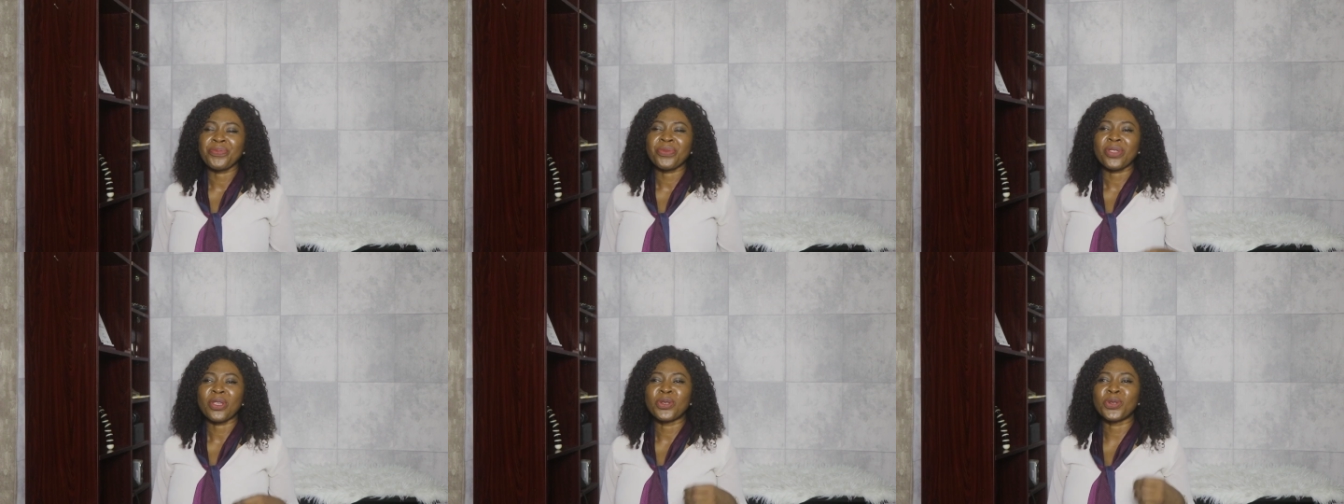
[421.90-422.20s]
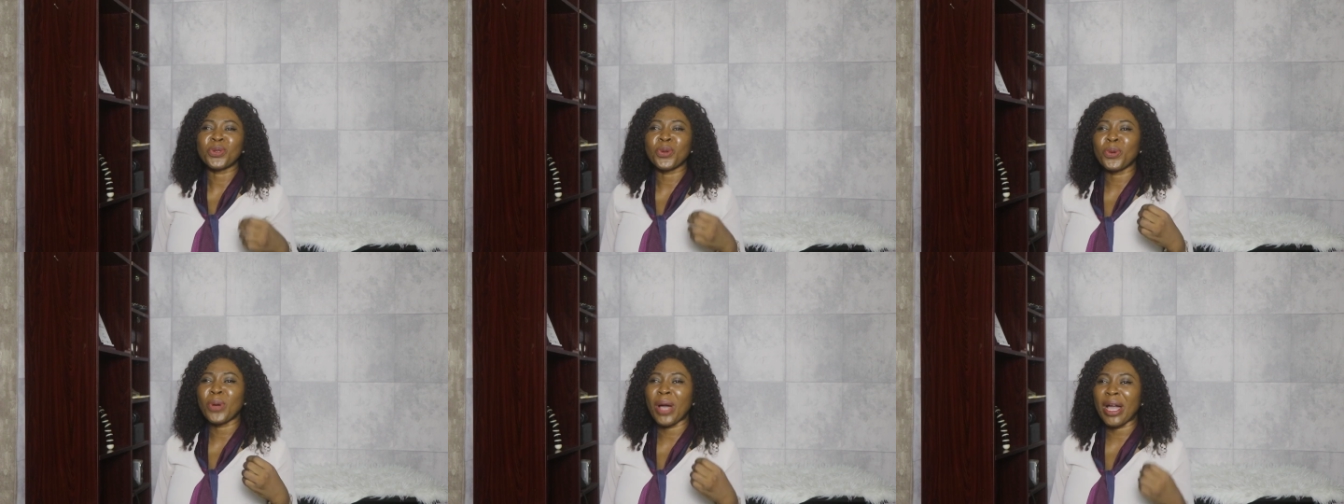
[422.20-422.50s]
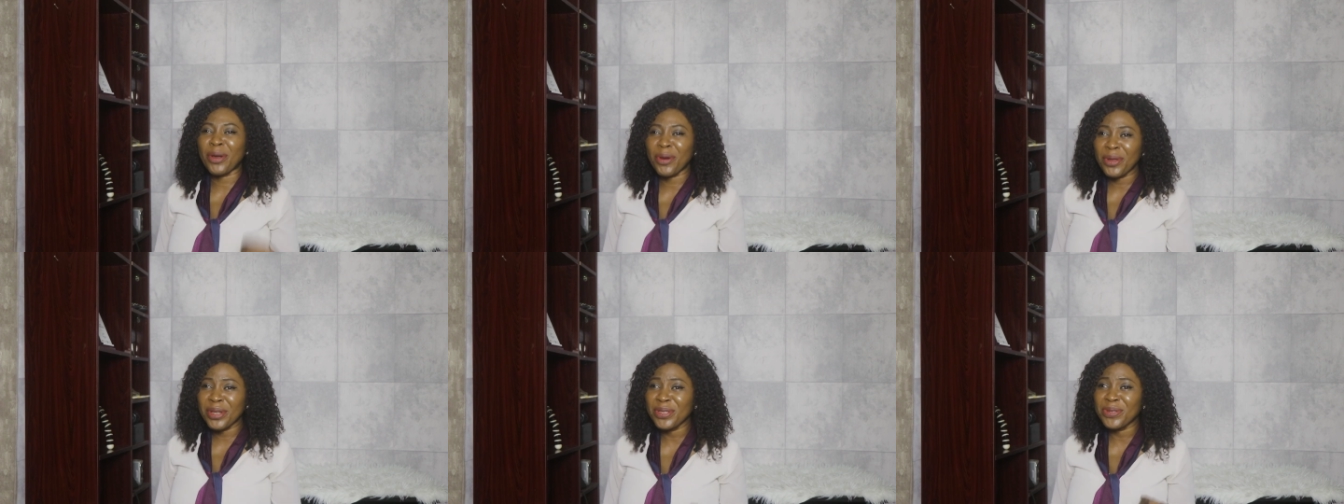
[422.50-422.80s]
So
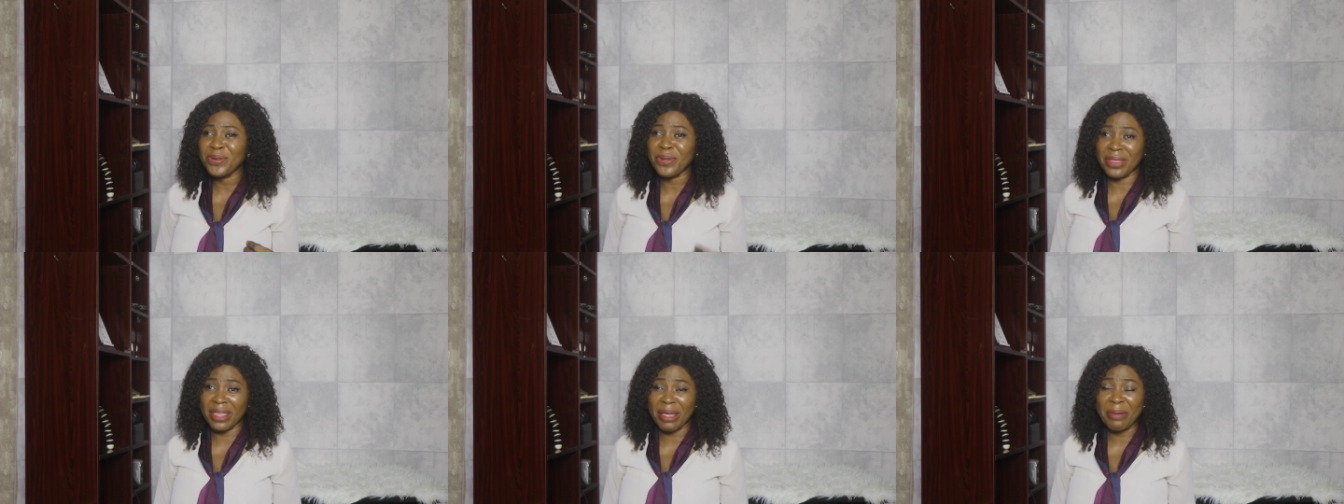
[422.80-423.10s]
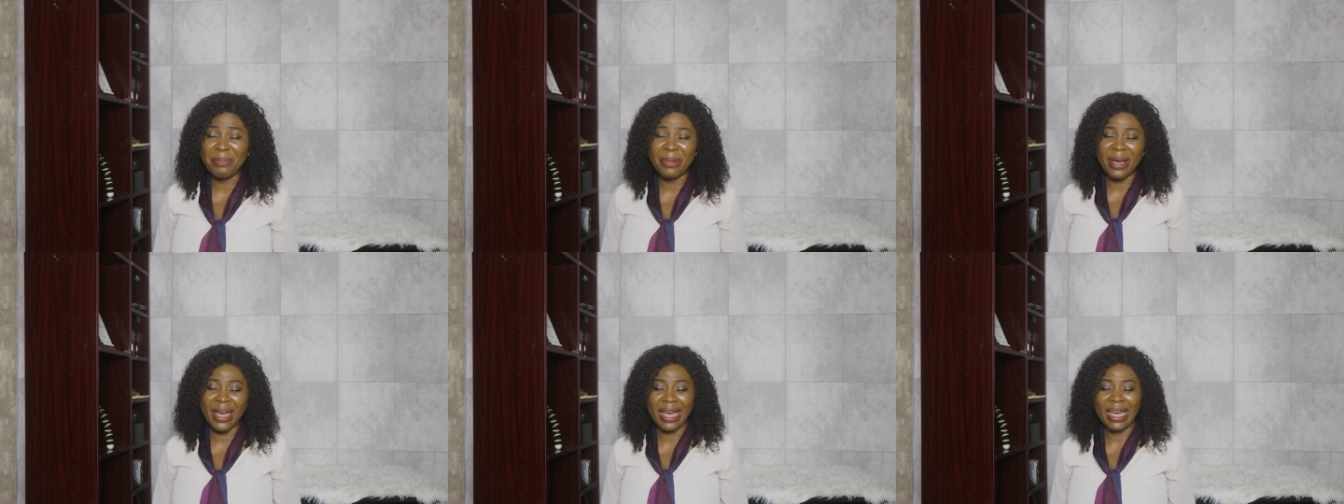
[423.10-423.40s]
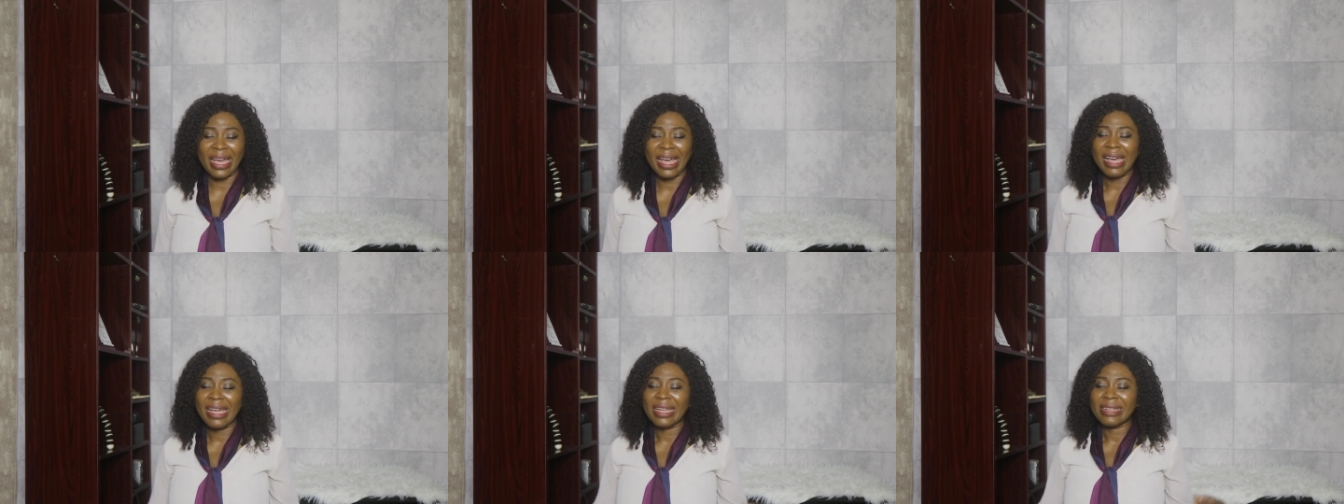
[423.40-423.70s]
according to
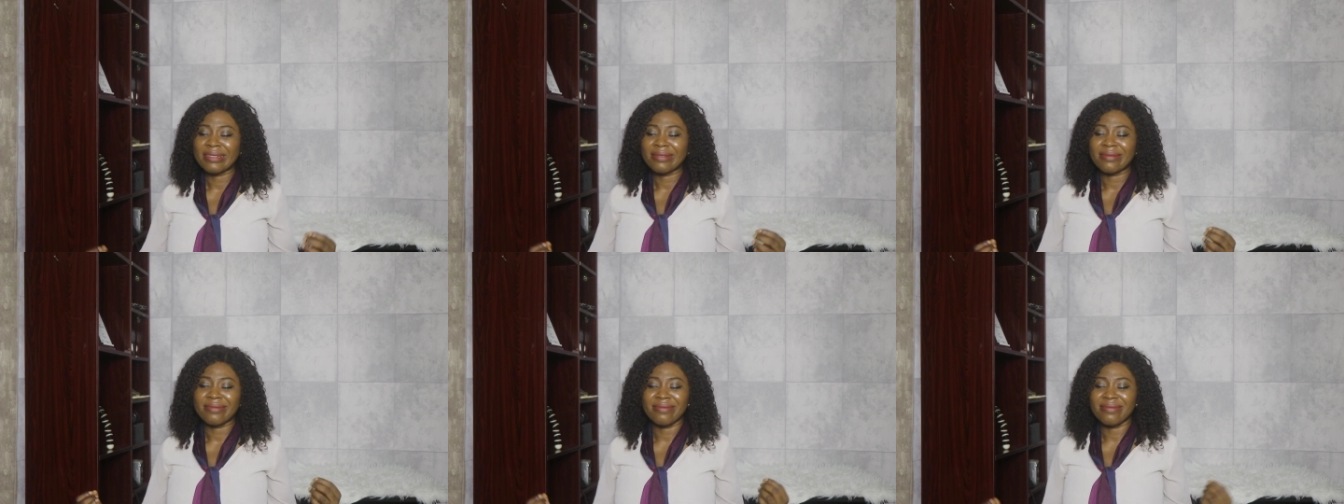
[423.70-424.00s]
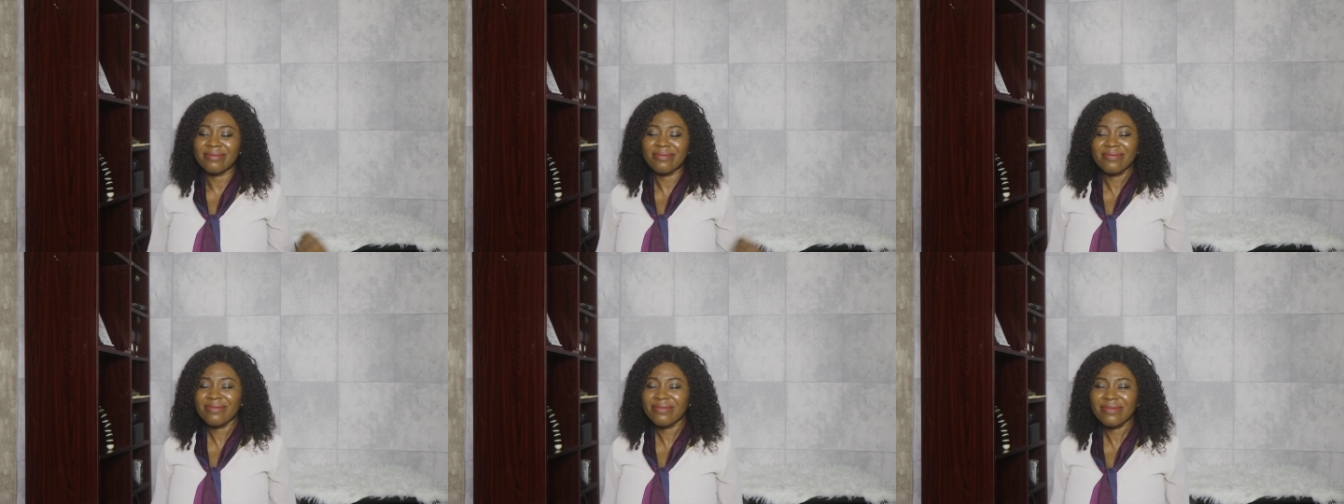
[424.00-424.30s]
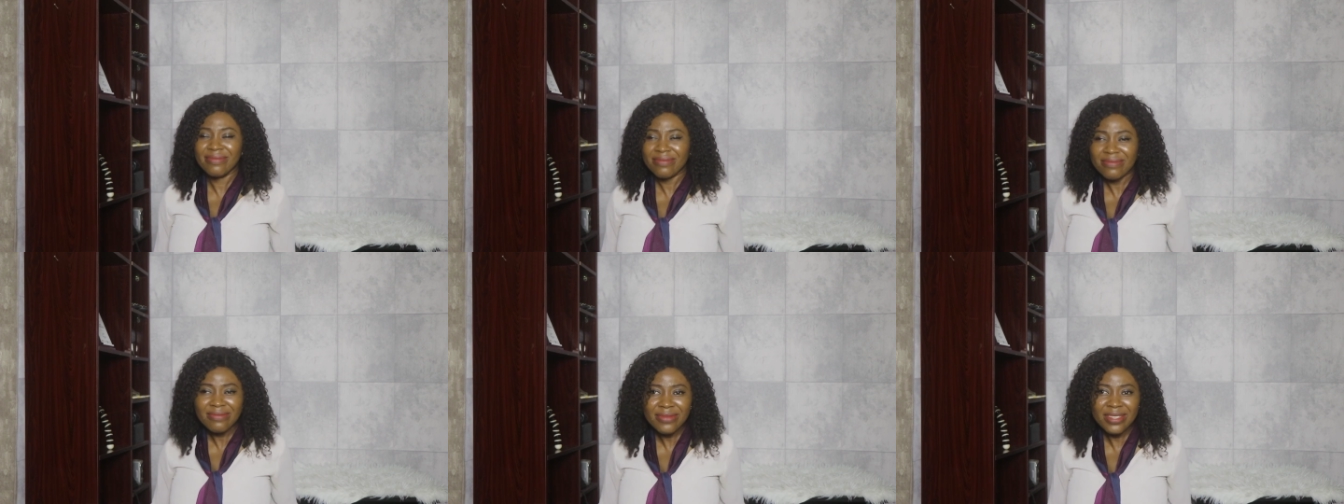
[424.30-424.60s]
Themba,
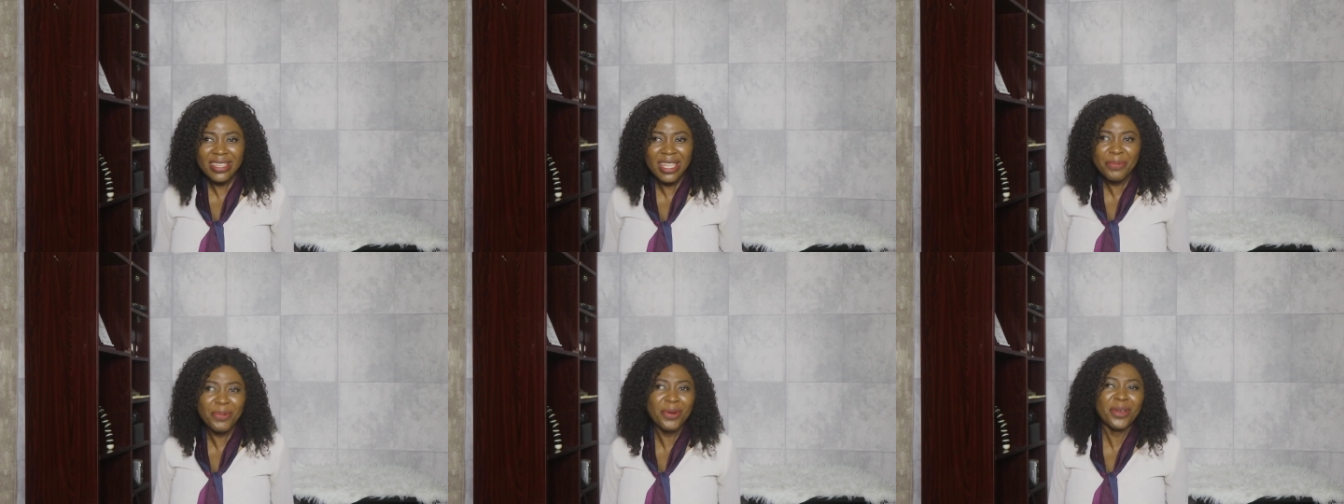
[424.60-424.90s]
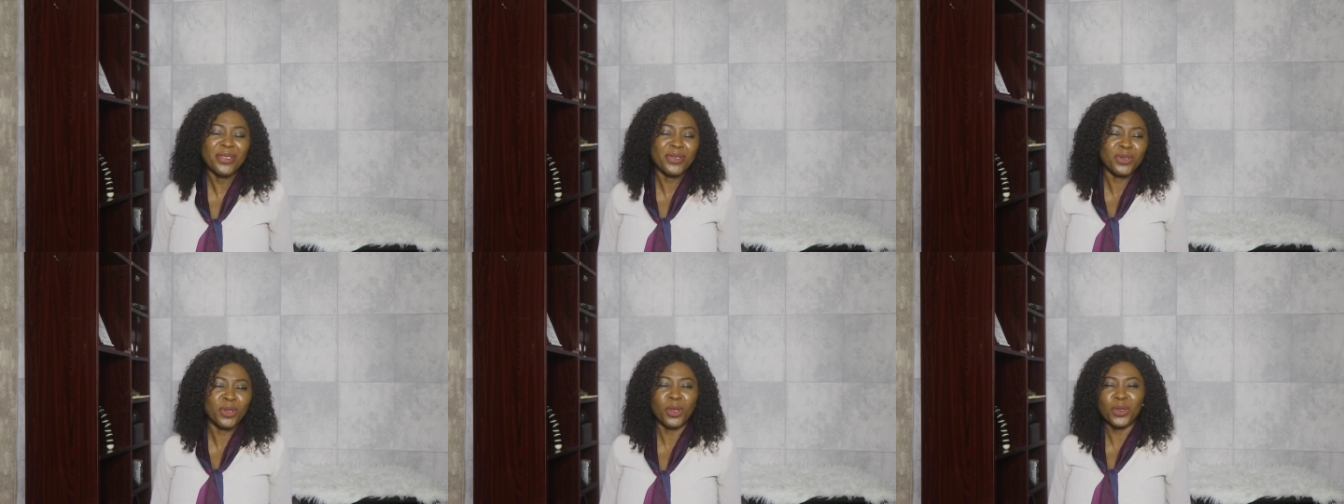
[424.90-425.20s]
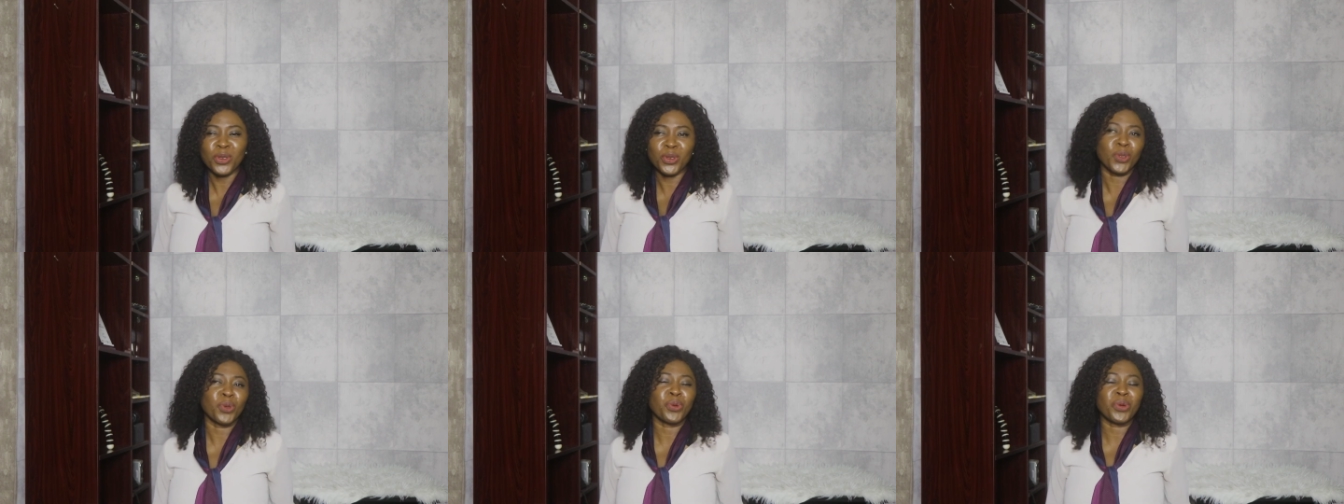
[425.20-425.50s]
Libo is
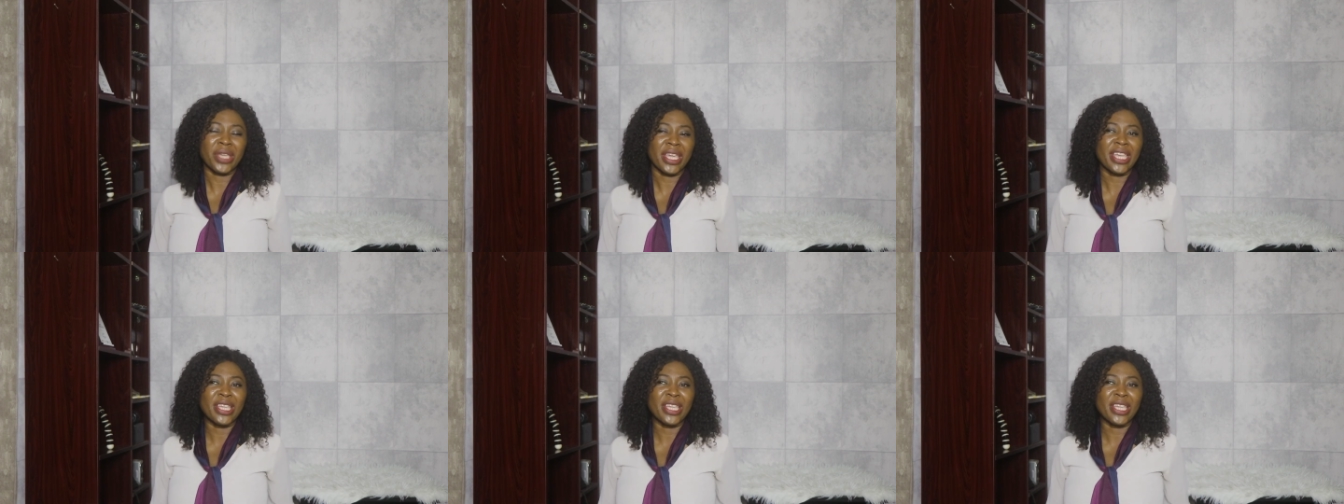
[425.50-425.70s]
not so